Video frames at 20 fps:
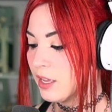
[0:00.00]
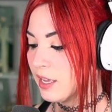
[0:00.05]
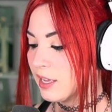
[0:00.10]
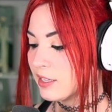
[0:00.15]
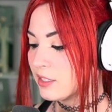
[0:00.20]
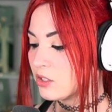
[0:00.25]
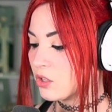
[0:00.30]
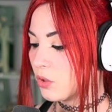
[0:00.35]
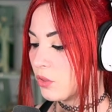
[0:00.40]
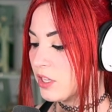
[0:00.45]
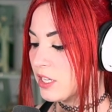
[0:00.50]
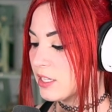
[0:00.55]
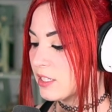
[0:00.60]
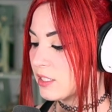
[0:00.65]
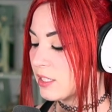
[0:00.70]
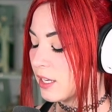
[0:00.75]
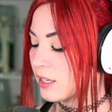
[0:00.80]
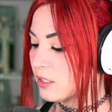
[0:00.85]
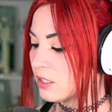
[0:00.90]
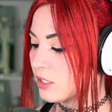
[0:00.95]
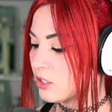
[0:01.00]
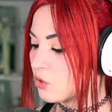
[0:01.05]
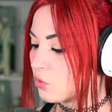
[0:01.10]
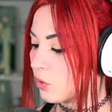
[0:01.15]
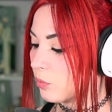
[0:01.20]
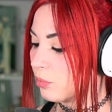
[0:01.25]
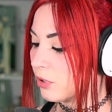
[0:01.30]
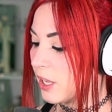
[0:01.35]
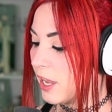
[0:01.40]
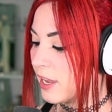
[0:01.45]
So the attendants
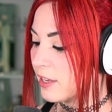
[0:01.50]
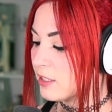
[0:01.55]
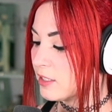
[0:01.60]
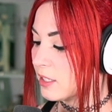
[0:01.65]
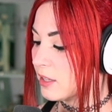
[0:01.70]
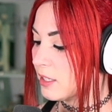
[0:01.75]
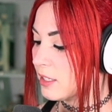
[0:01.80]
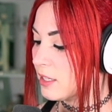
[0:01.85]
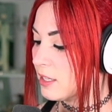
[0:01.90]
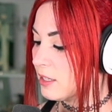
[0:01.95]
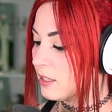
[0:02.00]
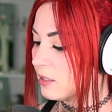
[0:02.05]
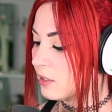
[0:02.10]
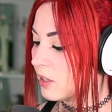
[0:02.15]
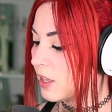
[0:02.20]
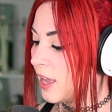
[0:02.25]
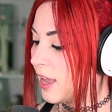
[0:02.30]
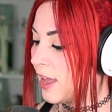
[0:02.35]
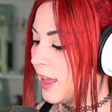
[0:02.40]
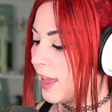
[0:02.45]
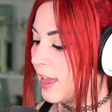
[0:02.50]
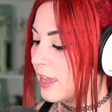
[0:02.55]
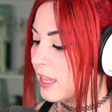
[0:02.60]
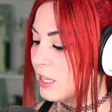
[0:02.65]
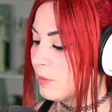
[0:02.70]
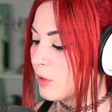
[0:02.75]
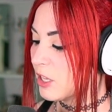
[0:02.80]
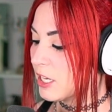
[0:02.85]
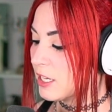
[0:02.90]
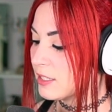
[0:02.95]
replied to the king,
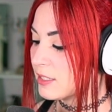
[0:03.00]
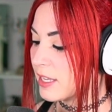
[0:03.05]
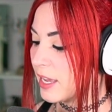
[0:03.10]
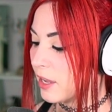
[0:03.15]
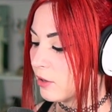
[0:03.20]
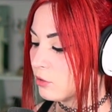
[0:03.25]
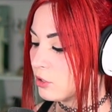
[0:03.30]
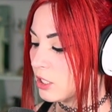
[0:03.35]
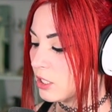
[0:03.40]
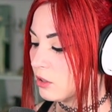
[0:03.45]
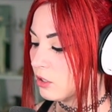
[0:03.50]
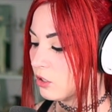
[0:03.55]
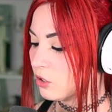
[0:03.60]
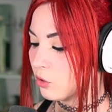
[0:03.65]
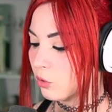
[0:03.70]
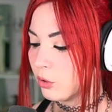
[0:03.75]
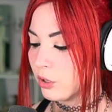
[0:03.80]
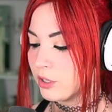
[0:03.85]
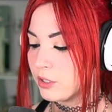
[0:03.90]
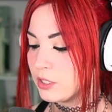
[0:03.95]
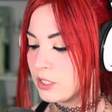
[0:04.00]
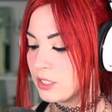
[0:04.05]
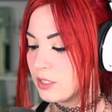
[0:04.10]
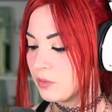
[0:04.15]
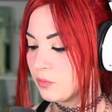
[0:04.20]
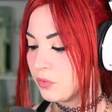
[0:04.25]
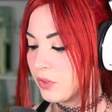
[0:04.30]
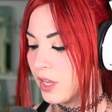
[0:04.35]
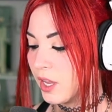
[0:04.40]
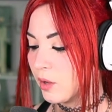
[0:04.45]
"Haman is out in the court."
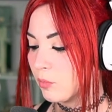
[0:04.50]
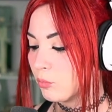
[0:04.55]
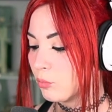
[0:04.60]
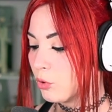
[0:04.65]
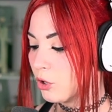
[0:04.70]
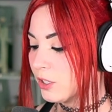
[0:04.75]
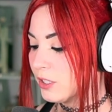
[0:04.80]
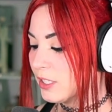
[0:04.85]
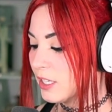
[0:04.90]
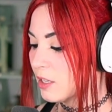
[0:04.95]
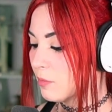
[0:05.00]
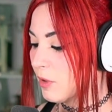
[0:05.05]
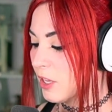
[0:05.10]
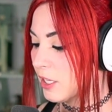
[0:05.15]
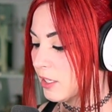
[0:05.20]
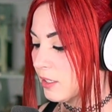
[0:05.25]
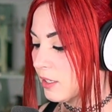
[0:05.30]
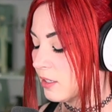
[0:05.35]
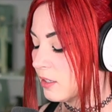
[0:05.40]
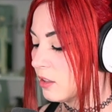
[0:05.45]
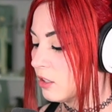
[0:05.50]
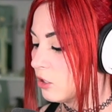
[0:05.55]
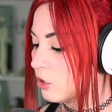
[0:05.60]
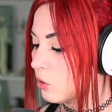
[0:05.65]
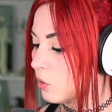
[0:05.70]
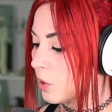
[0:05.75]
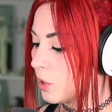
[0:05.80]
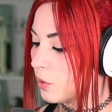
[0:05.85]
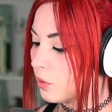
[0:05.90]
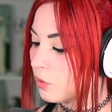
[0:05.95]
"Bring him in,"
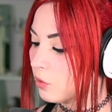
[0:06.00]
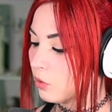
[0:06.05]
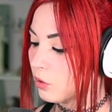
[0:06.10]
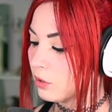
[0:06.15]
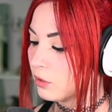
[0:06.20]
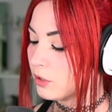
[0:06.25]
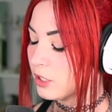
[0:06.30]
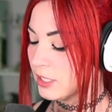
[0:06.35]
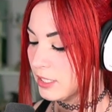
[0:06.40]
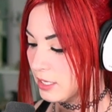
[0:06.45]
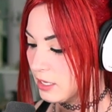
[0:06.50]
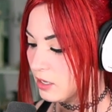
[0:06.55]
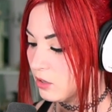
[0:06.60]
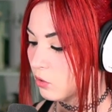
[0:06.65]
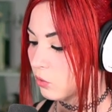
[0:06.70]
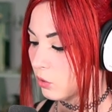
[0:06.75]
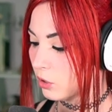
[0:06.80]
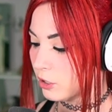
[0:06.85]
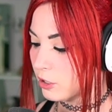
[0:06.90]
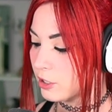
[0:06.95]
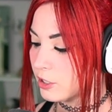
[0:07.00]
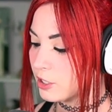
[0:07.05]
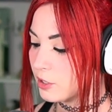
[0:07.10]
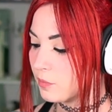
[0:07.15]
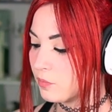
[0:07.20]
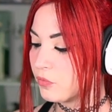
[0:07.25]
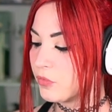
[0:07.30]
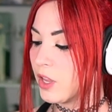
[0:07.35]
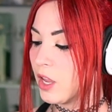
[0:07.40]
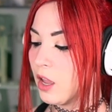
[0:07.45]
the king ordered.
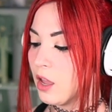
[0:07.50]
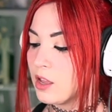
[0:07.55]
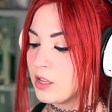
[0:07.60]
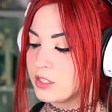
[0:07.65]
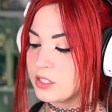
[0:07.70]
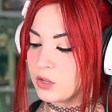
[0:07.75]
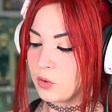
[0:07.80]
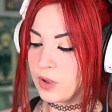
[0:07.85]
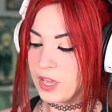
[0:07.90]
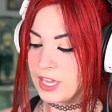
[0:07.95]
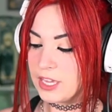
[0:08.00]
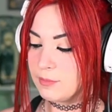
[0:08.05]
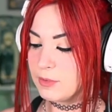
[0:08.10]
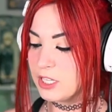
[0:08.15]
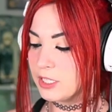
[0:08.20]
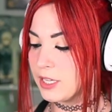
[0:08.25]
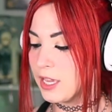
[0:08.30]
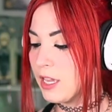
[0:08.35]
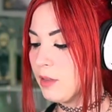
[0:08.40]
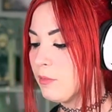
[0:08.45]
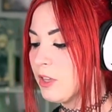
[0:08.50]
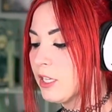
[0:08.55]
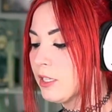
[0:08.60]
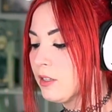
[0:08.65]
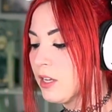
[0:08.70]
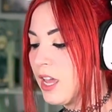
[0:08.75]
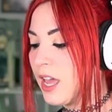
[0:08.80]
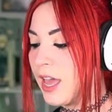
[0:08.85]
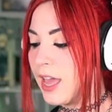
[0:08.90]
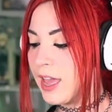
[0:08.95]
So Haman came in,
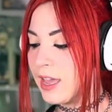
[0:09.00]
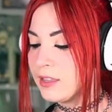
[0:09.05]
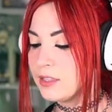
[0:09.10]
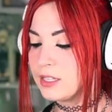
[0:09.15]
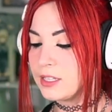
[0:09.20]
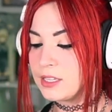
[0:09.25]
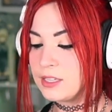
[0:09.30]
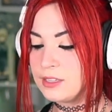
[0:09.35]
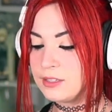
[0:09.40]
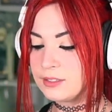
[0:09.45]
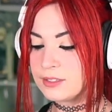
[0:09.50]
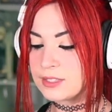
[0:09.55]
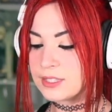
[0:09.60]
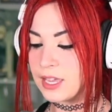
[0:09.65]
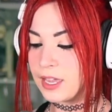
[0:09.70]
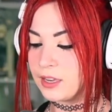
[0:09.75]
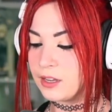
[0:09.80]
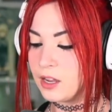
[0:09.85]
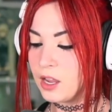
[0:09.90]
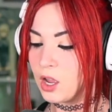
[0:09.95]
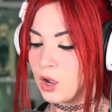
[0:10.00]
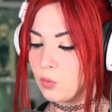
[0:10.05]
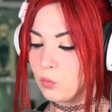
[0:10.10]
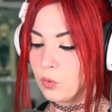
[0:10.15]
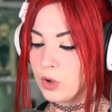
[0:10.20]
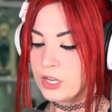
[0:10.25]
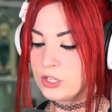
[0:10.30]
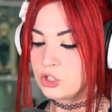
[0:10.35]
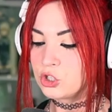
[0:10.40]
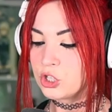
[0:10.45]
and the king said,
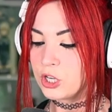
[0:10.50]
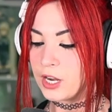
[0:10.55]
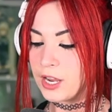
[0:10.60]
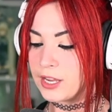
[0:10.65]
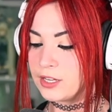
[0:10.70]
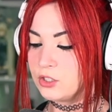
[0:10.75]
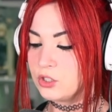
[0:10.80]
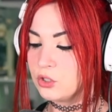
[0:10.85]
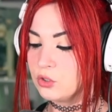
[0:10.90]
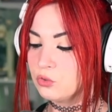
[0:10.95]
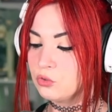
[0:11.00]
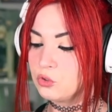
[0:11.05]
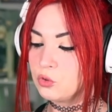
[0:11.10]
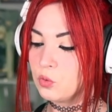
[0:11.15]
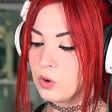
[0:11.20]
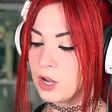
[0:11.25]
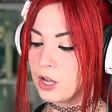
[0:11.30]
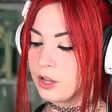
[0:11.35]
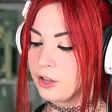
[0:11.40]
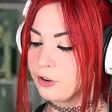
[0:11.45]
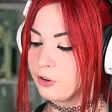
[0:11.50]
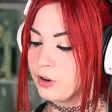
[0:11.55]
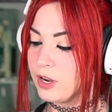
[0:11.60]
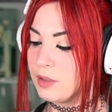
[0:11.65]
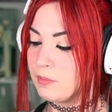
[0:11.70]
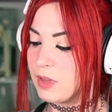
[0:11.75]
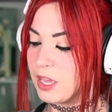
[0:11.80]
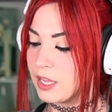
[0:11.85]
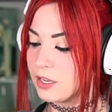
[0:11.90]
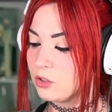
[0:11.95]
"What should I do to honor a
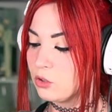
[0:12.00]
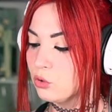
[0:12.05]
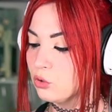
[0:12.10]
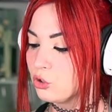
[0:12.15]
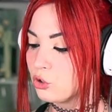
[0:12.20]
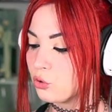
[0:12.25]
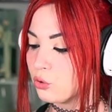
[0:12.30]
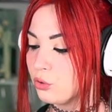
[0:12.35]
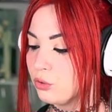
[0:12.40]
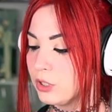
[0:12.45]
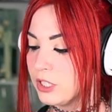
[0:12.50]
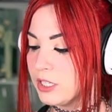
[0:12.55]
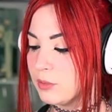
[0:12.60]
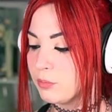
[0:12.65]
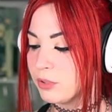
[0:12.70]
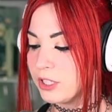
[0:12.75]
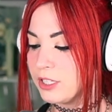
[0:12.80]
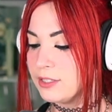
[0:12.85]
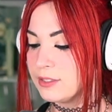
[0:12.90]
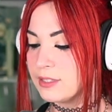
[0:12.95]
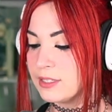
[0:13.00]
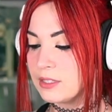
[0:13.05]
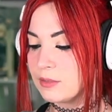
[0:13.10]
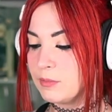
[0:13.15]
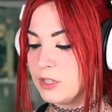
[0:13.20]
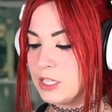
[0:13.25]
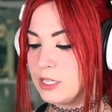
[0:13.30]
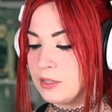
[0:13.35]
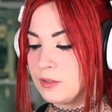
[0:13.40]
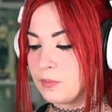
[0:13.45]
man who truly pleases
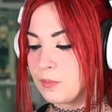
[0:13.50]
me?"